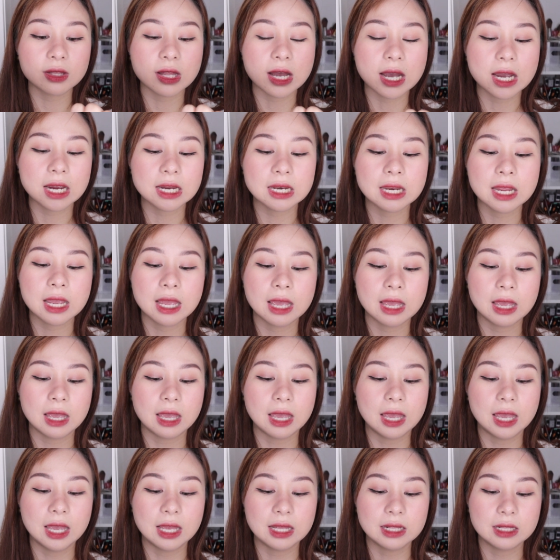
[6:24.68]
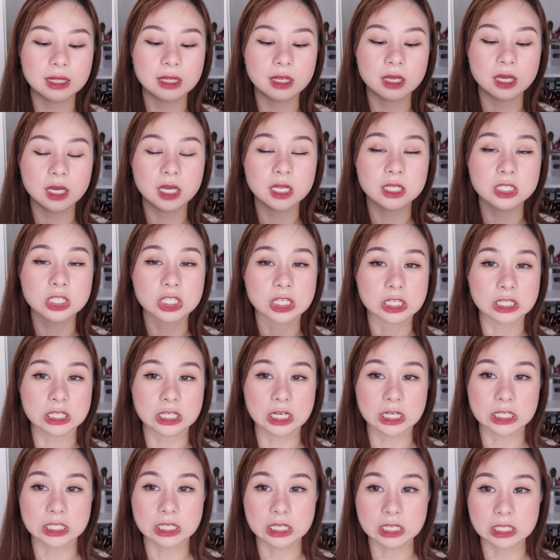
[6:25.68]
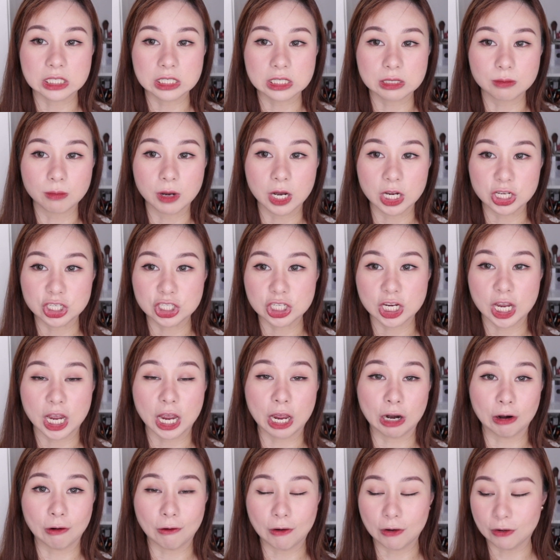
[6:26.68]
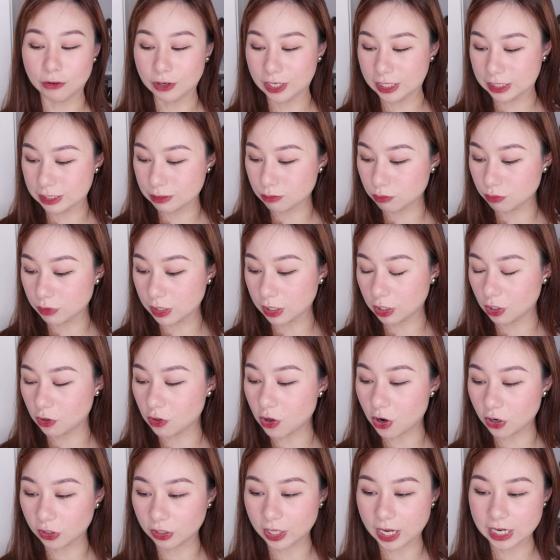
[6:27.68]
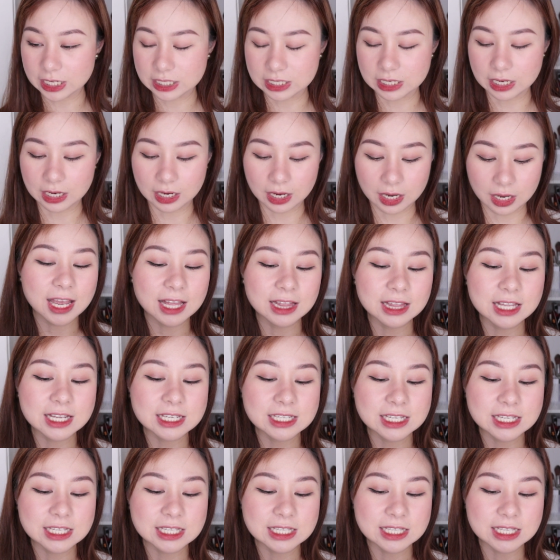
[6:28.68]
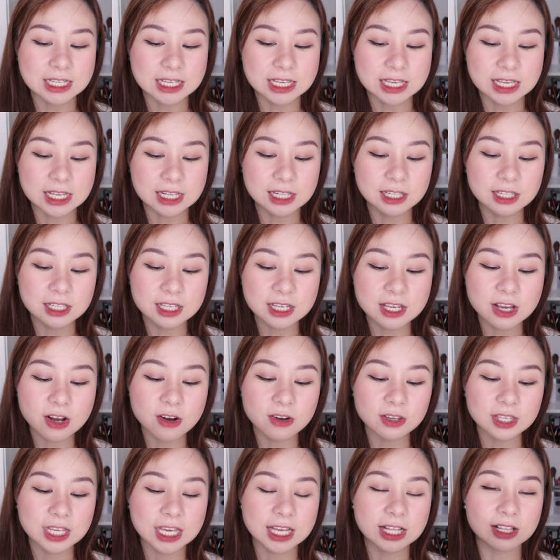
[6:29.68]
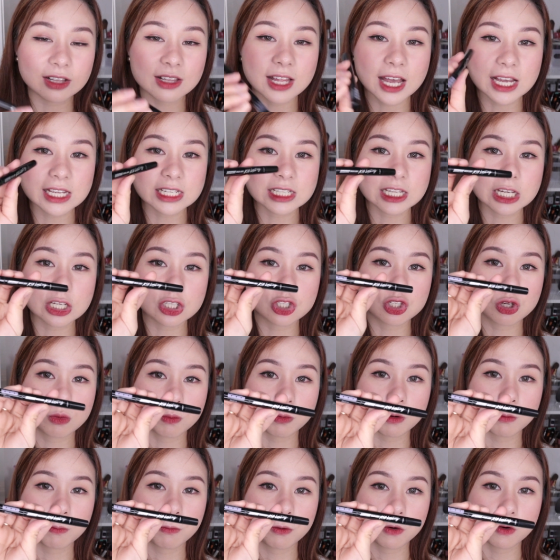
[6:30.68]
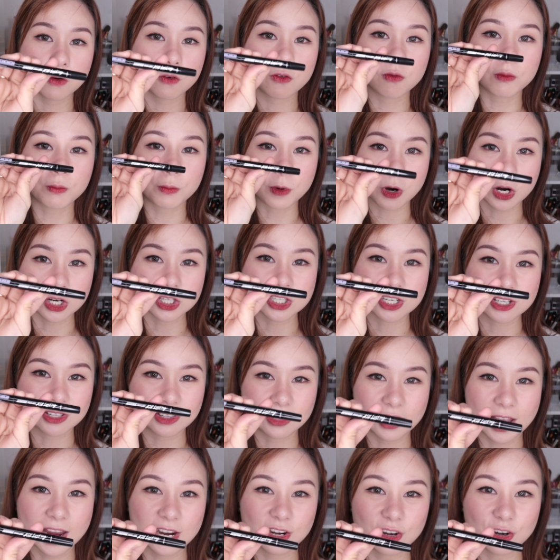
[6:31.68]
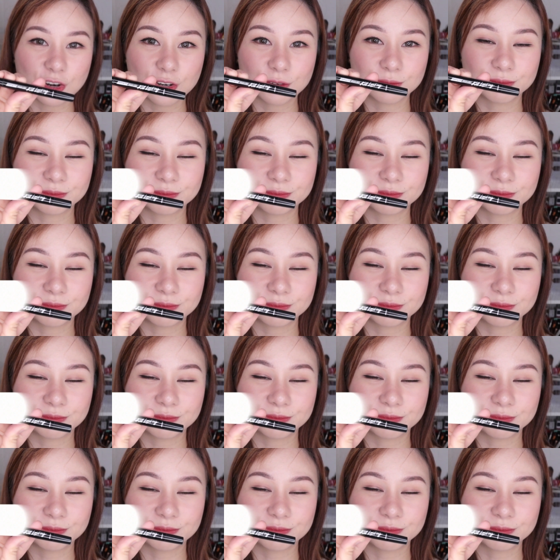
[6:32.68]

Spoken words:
line, and it just doesn't smudge at all. It's really long lasting. Again, this is the Clio Kill Lasting Superproof Brush Liner.